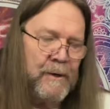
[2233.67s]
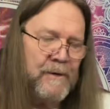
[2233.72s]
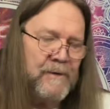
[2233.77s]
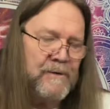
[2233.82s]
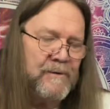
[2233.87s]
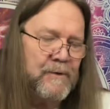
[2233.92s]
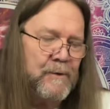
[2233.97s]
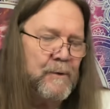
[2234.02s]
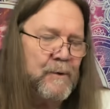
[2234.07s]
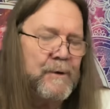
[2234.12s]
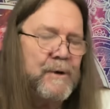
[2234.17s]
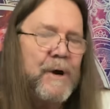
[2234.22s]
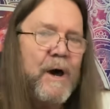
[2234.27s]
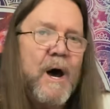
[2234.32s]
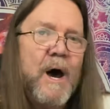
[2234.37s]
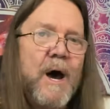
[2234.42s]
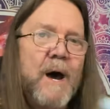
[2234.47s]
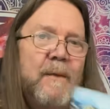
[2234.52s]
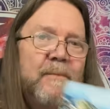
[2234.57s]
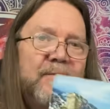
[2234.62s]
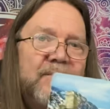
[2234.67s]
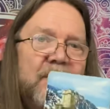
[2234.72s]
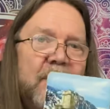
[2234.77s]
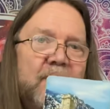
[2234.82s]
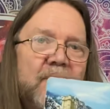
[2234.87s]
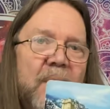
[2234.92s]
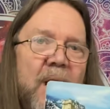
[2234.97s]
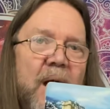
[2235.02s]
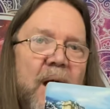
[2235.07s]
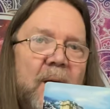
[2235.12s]
Two of Cups.
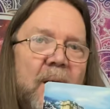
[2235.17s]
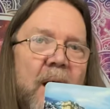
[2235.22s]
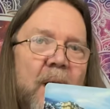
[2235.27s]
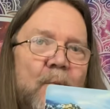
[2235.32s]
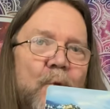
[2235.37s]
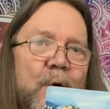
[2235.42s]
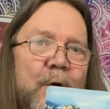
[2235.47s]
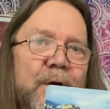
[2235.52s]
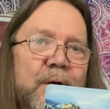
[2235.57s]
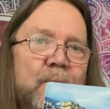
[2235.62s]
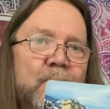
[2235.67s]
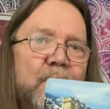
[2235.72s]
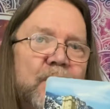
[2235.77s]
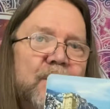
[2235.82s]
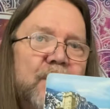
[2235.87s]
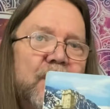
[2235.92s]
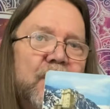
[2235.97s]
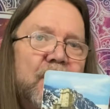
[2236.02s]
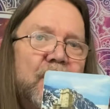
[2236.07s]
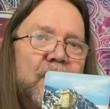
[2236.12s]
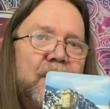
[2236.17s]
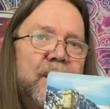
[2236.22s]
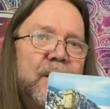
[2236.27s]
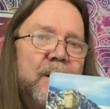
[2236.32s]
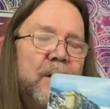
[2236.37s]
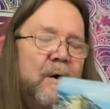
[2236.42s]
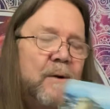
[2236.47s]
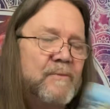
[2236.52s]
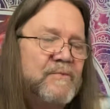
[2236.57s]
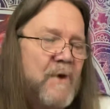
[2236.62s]
I'm, I'm working with you here,
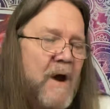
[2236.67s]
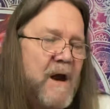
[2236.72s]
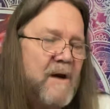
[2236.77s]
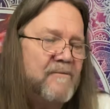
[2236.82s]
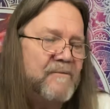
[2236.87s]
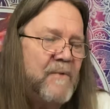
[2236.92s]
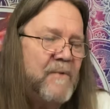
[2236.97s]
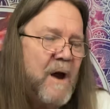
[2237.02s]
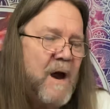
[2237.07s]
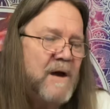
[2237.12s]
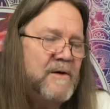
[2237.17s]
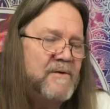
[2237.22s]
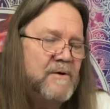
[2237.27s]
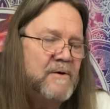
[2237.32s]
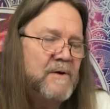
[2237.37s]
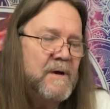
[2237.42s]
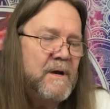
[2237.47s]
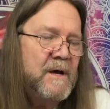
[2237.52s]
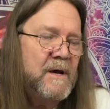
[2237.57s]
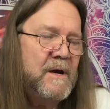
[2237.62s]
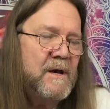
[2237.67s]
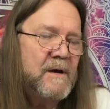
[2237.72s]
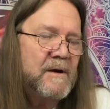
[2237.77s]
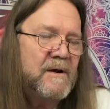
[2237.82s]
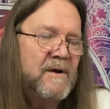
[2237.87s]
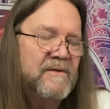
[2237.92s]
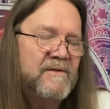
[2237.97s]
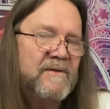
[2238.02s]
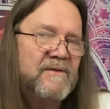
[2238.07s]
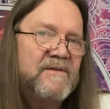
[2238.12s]
Leo. I'm trying to find you
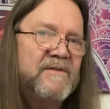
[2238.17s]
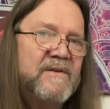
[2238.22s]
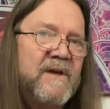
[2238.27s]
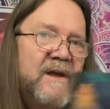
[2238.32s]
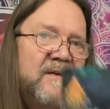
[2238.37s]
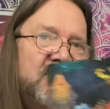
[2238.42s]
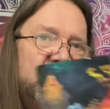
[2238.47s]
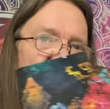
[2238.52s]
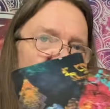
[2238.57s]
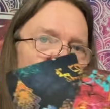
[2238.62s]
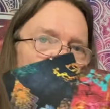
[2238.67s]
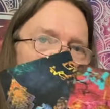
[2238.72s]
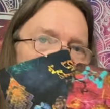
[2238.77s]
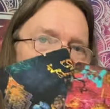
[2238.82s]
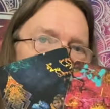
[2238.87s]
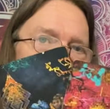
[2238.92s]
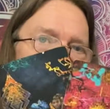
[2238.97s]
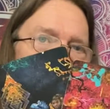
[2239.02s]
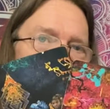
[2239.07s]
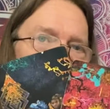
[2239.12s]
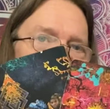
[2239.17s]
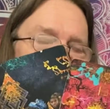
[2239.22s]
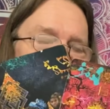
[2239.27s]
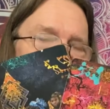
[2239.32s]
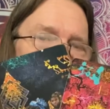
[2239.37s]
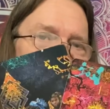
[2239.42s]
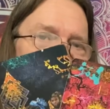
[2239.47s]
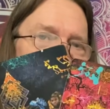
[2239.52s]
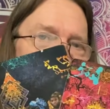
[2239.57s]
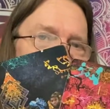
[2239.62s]
because it says that there's
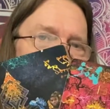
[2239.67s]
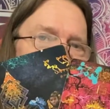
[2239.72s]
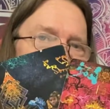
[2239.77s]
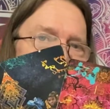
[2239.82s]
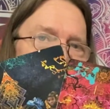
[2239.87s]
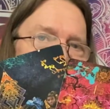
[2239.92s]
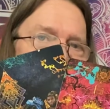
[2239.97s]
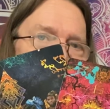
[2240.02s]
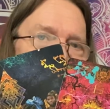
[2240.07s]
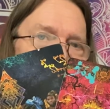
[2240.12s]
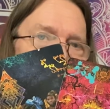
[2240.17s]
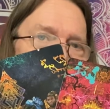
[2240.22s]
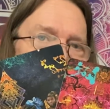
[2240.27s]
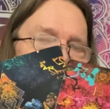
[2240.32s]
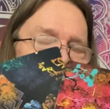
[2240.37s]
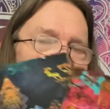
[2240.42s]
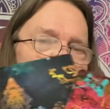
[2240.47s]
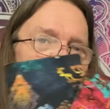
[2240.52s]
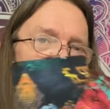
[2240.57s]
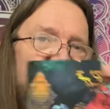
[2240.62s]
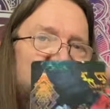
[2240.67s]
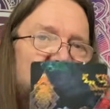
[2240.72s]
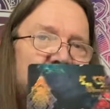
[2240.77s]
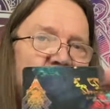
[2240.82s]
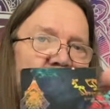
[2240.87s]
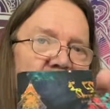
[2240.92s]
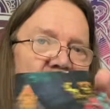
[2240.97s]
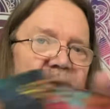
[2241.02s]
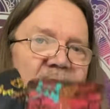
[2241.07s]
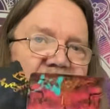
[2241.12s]
potential for amazing
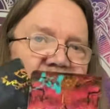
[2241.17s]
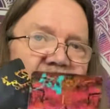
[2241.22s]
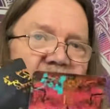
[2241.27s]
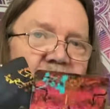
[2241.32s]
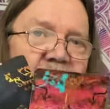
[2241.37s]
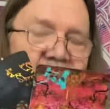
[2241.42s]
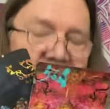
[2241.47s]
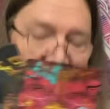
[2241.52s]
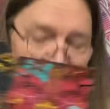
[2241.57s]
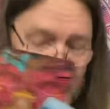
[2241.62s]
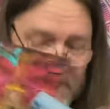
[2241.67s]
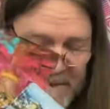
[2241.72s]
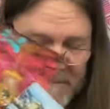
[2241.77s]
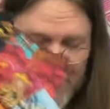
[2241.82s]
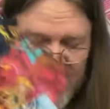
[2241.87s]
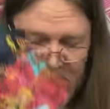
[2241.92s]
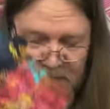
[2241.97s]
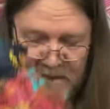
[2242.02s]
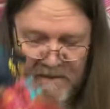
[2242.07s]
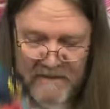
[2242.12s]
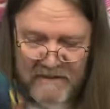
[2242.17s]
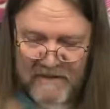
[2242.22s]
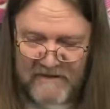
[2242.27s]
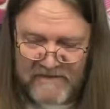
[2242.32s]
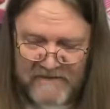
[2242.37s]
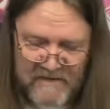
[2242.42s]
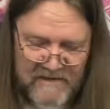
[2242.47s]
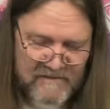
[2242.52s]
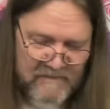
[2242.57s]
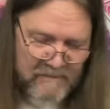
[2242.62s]
relationship to come in, but
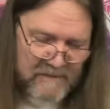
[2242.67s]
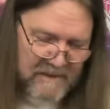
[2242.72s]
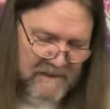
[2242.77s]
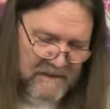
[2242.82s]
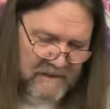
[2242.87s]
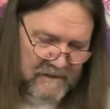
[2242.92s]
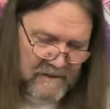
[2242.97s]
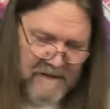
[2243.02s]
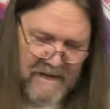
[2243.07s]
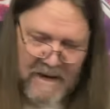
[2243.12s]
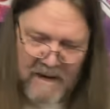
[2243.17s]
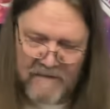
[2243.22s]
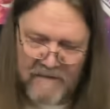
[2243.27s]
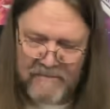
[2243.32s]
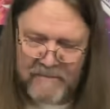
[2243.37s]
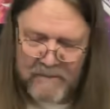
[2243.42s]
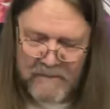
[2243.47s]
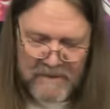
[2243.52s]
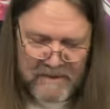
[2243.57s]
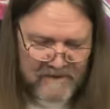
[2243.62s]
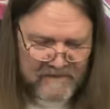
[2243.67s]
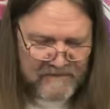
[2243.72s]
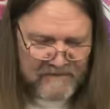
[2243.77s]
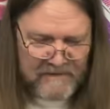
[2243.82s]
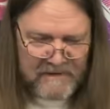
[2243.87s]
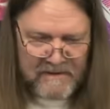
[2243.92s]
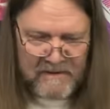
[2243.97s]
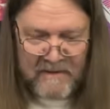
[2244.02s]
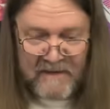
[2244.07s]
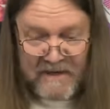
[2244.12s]
this needs to be cleared out from what I can
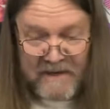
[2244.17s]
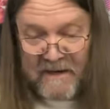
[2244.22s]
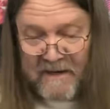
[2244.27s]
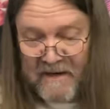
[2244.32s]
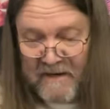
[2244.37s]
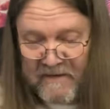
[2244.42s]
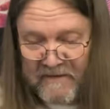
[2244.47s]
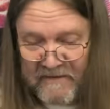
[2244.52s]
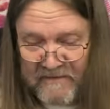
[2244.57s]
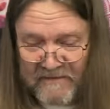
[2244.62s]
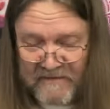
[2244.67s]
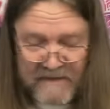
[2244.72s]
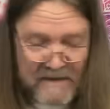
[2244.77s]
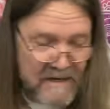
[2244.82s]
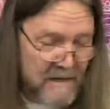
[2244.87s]
see. And it is.